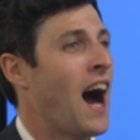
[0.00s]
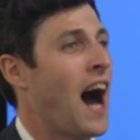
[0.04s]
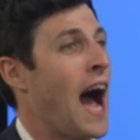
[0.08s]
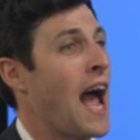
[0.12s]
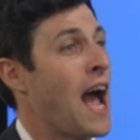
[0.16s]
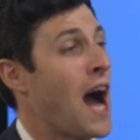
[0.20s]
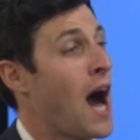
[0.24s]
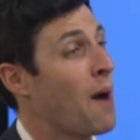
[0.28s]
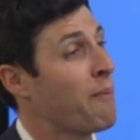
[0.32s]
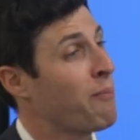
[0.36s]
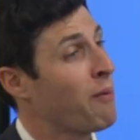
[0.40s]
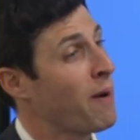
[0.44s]

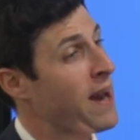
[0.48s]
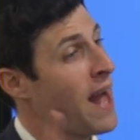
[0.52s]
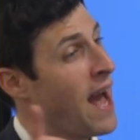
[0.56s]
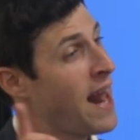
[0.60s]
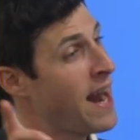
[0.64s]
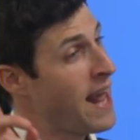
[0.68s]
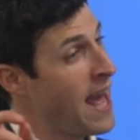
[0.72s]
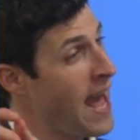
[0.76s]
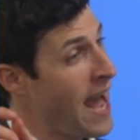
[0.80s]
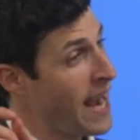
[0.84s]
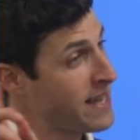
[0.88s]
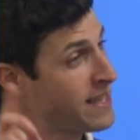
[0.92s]
I operate out
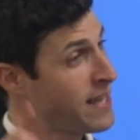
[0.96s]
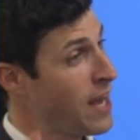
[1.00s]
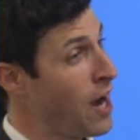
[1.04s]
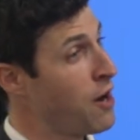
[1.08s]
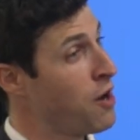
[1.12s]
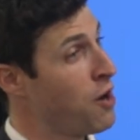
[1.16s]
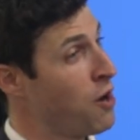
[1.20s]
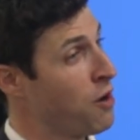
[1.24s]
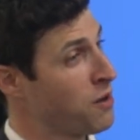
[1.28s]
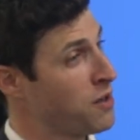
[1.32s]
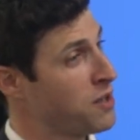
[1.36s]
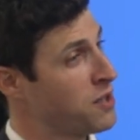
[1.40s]
at Hecktown
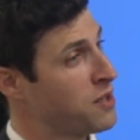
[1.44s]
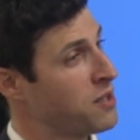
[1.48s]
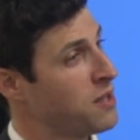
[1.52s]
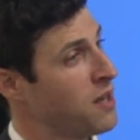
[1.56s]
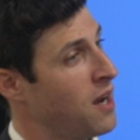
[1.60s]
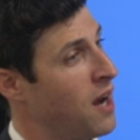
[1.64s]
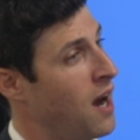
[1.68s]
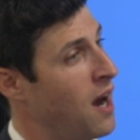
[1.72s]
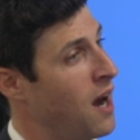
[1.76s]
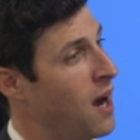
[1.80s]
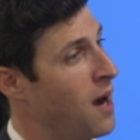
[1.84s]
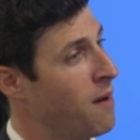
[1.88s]
Oaks
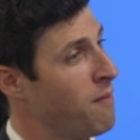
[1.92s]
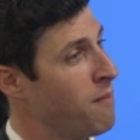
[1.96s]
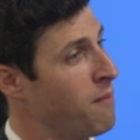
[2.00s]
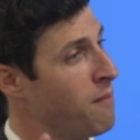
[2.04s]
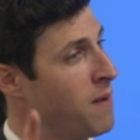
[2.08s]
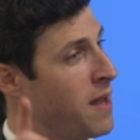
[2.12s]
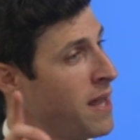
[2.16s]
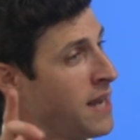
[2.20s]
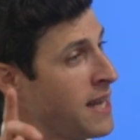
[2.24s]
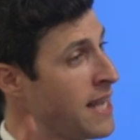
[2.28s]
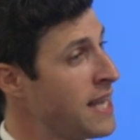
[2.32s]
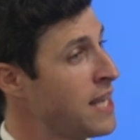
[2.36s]

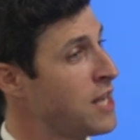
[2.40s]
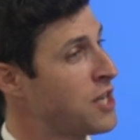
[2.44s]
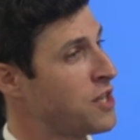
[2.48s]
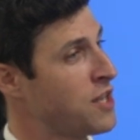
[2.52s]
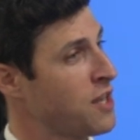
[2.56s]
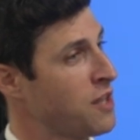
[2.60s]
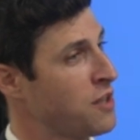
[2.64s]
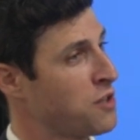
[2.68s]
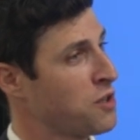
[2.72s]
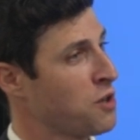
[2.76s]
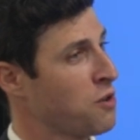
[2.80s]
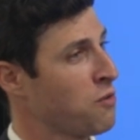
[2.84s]
in
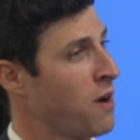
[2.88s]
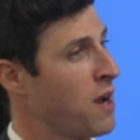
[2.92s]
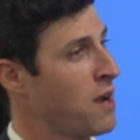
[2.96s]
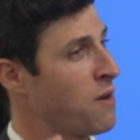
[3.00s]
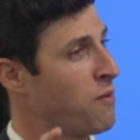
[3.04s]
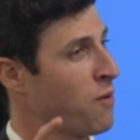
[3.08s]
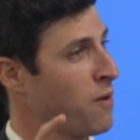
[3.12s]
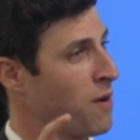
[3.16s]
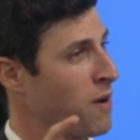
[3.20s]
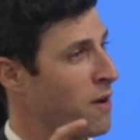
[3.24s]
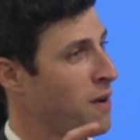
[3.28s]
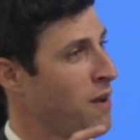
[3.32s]
Easton, so right
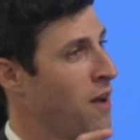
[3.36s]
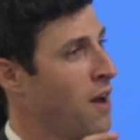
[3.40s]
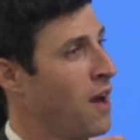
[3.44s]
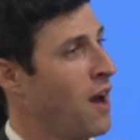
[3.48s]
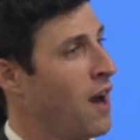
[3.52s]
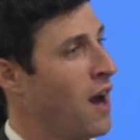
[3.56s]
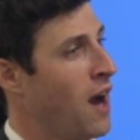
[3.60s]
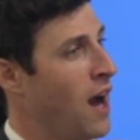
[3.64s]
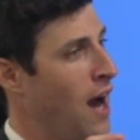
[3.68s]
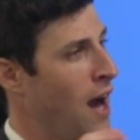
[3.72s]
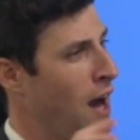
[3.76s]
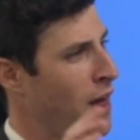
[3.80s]
where
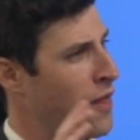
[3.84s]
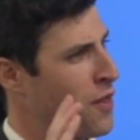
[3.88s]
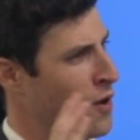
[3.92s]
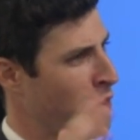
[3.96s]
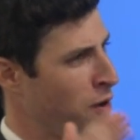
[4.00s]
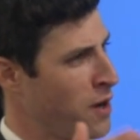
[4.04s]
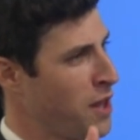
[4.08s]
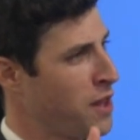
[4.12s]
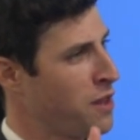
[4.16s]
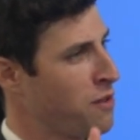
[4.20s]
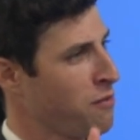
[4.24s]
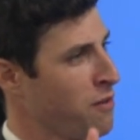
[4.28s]

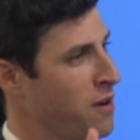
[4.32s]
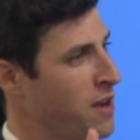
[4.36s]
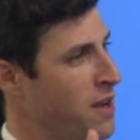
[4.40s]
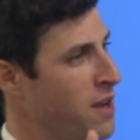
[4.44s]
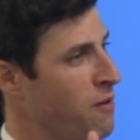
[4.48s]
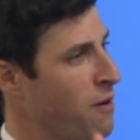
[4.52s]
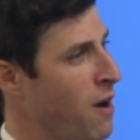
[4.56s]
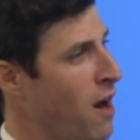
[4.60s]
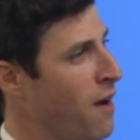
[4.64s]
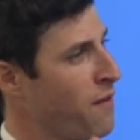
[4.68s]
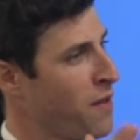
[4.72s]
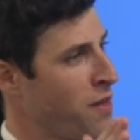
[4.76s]
33,
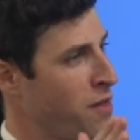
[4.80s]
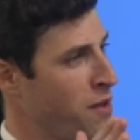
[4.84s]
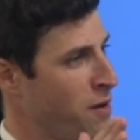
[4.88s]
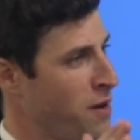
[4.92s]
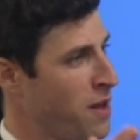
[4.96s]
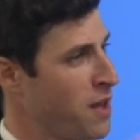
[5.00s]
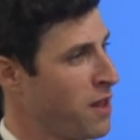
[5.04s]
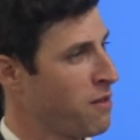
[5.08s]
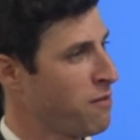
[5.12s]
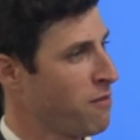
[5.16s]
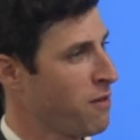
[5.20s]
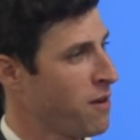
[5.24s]
right off of
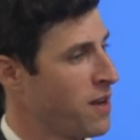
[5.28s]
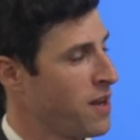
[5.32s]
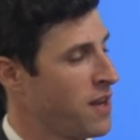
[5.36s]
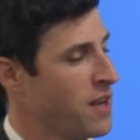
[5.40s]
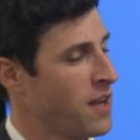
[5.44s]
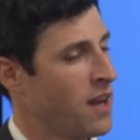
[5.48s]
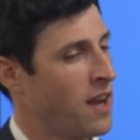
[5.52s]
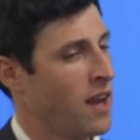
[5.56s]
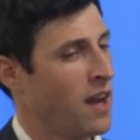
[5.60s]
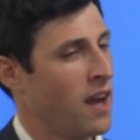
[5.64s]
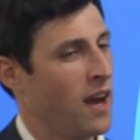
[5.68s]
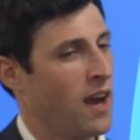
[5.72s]

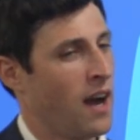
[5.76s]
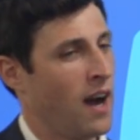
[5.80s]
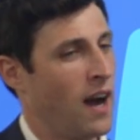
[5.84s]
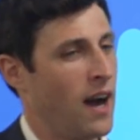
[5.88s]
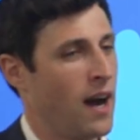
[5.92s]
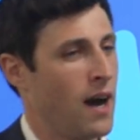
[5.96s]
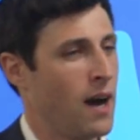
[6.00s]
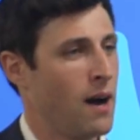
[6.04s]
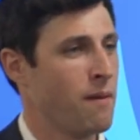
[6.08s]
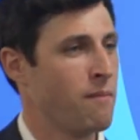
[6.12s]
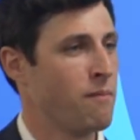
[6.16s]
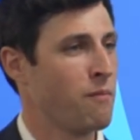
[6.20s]
33.
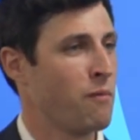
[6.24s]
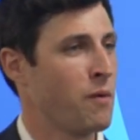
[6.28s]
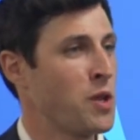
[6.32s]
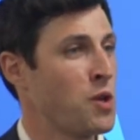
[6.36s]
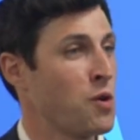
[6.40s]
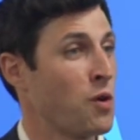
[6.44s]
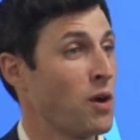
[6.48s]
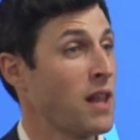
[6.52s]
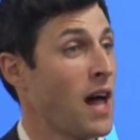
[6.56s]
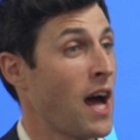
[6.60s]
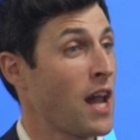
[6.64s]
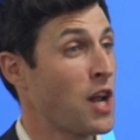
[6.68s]
We
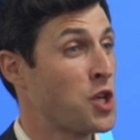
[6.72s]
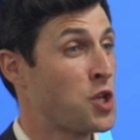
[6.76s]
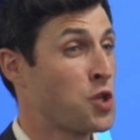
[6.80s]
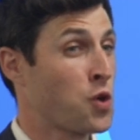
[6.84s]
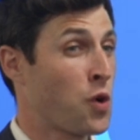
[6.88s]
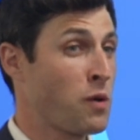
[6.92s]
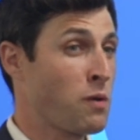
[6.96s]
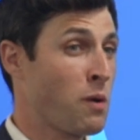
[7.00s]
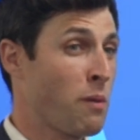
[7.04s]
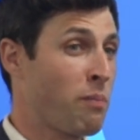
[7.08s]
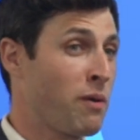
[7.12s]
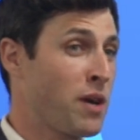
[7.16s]
do a lot of
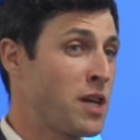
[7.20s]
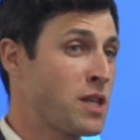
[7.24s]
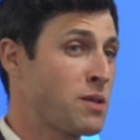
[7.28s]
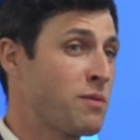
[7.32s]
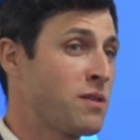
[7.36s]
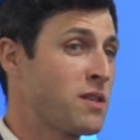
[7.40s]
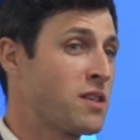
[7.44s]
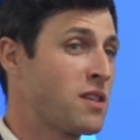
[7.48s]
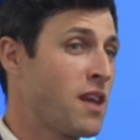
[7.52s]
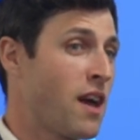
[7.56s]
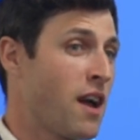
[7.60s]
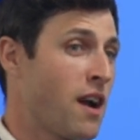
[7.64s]
joint
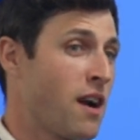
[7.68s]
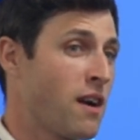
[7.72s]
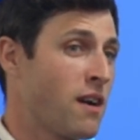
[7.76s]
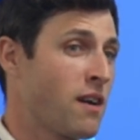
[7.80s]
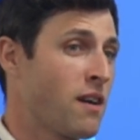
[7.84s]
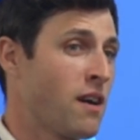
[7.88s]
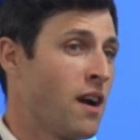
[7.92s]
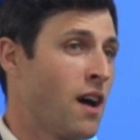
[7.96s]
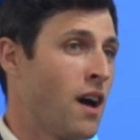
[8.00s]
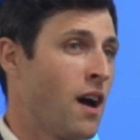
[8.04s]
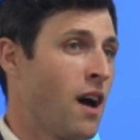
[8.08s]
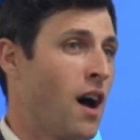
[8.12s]
replacements there.
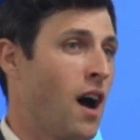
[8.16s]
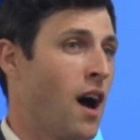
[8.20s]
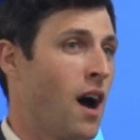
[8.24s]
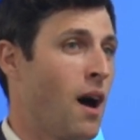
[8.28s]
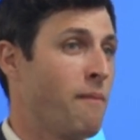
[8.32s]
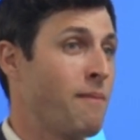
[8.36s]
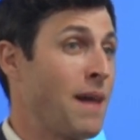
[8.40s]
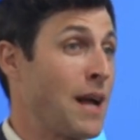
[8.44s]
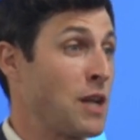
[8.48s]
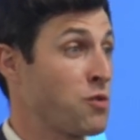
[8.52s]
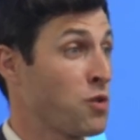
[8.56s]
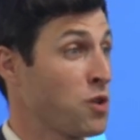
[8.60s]

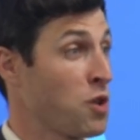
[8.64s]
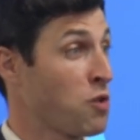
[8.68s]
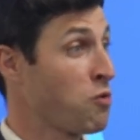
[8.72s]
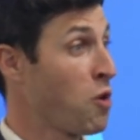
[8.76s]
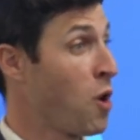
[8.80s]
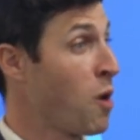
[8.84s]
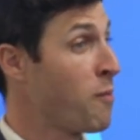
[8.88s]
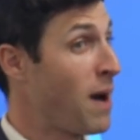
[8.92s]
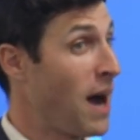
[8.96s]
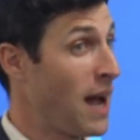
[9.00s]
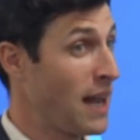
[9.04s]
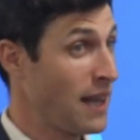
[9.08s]
That's where the
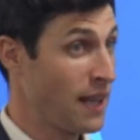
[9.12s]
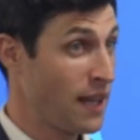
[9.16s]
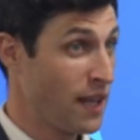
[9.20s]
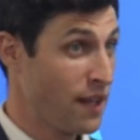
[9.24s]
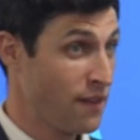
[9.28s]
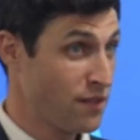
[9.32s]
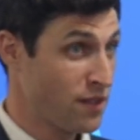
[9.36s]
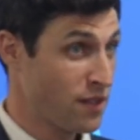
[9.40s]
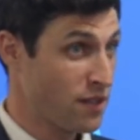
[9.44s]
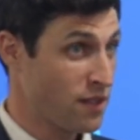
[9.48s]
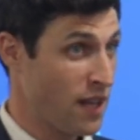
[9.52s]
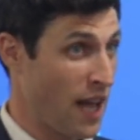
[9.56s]
robot
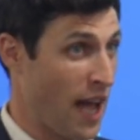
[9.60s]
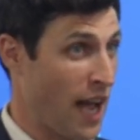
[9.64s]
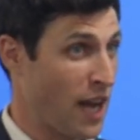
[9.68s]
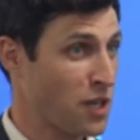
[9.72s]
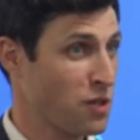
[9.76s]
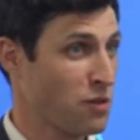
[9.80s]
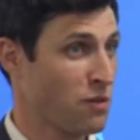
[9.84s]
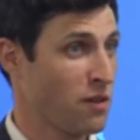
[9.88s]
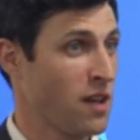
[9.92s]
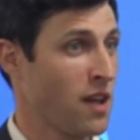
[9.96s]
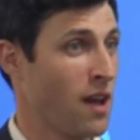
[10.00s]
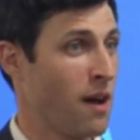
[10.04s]
lives,
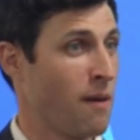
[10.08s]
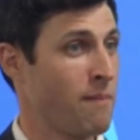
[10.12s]
actually.